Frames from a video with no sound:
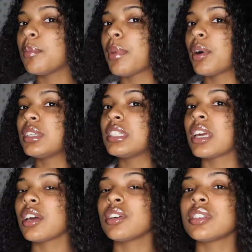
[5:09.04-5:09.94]

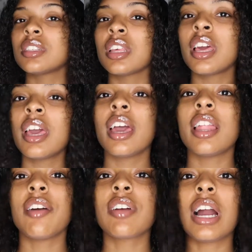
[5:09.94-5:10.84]
ponytails and
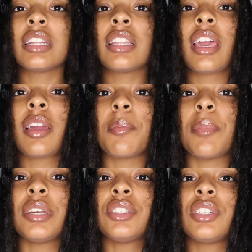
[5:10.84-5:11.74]
I've kind of like
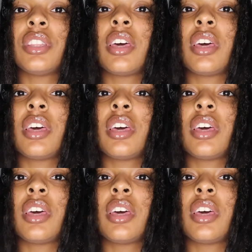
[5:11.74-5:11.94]
measured